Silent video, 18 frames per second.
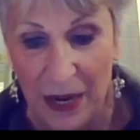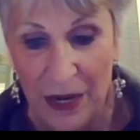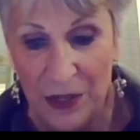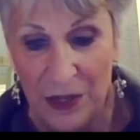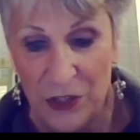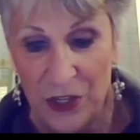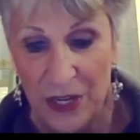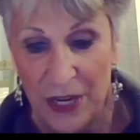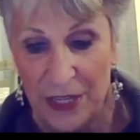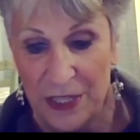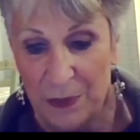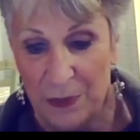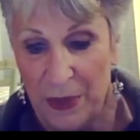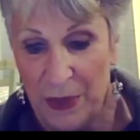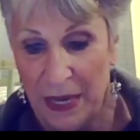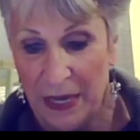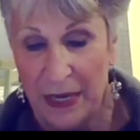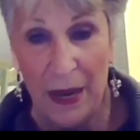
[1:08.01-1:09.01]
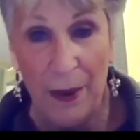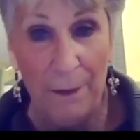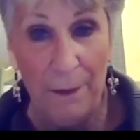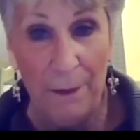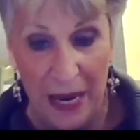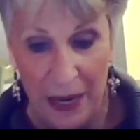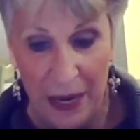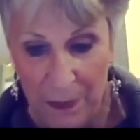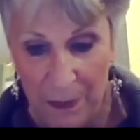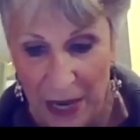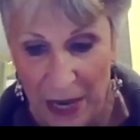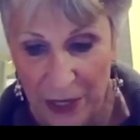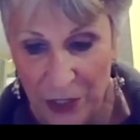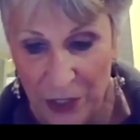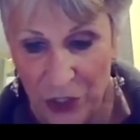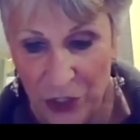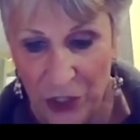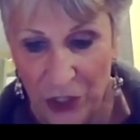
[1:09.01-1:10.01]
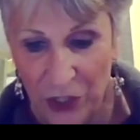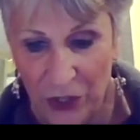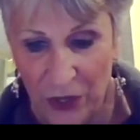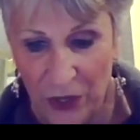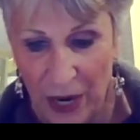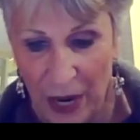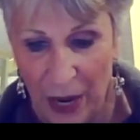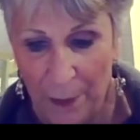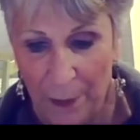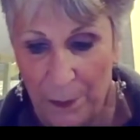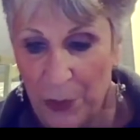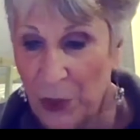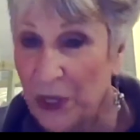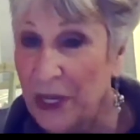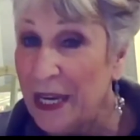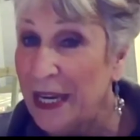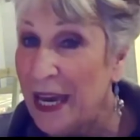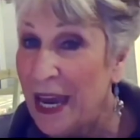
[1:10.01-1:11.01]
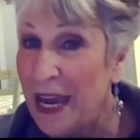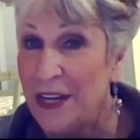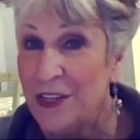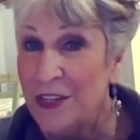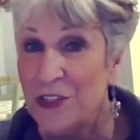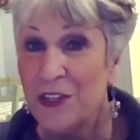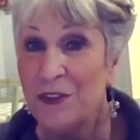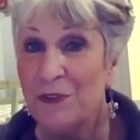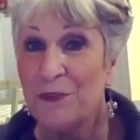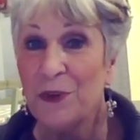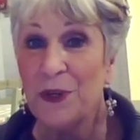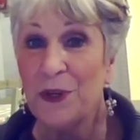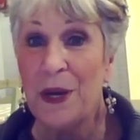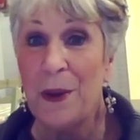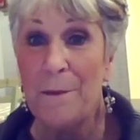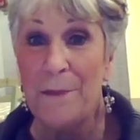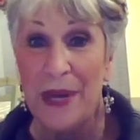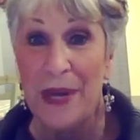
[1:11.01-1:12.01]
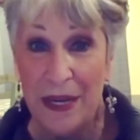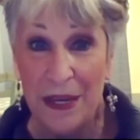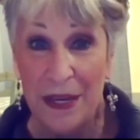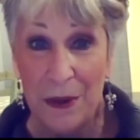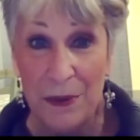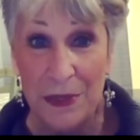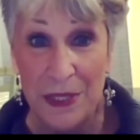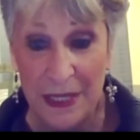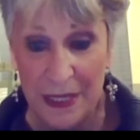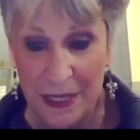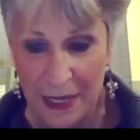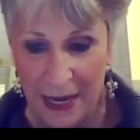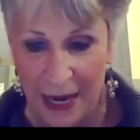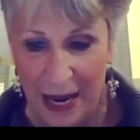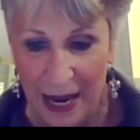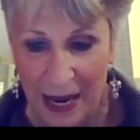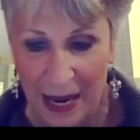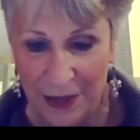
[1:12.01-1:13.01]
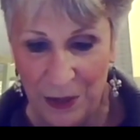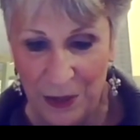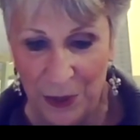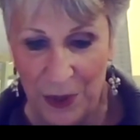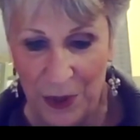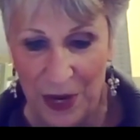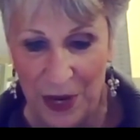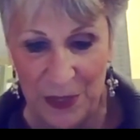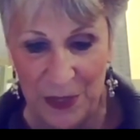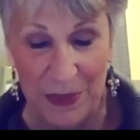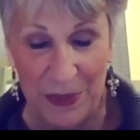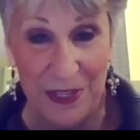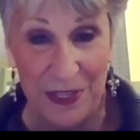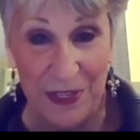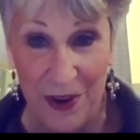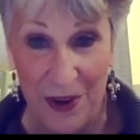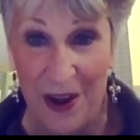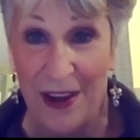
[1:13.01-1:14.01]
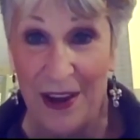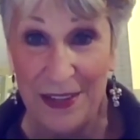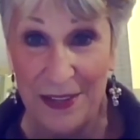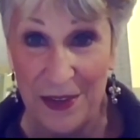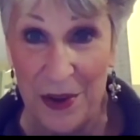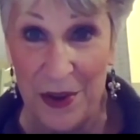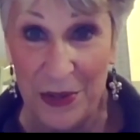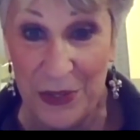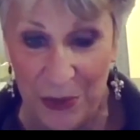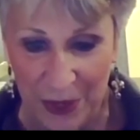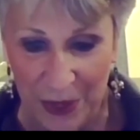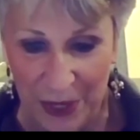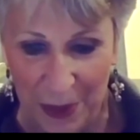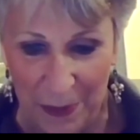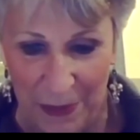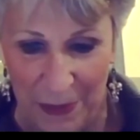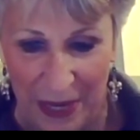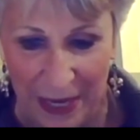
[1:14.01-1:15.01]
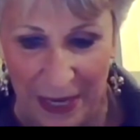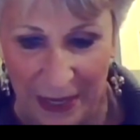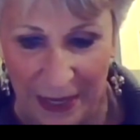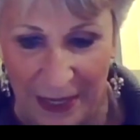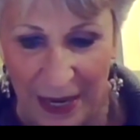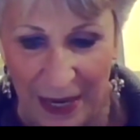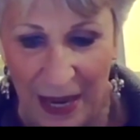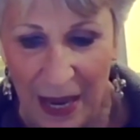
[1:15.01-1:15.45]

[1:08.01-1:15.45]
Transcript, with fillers: She has been a bank manager, a booking agent for comedians, and her husband Scott is also a comedian.